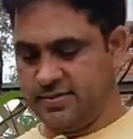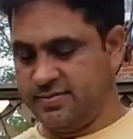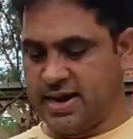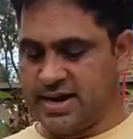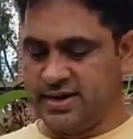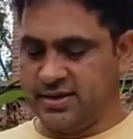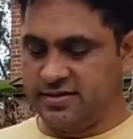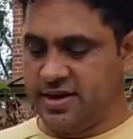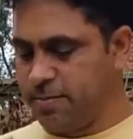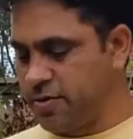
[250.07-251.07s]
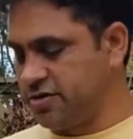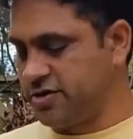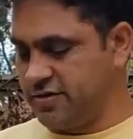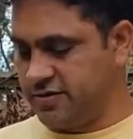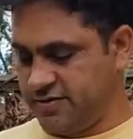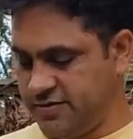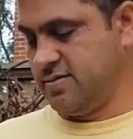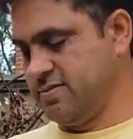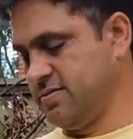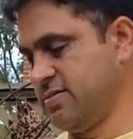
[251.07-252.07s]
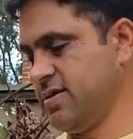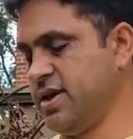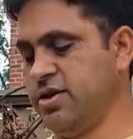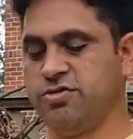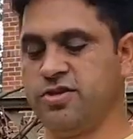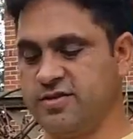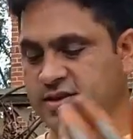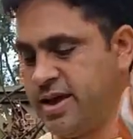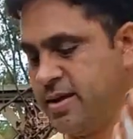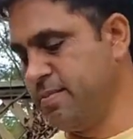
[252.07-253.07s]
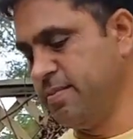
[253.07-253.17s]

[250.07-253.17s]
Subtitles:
I did the same process. I used the same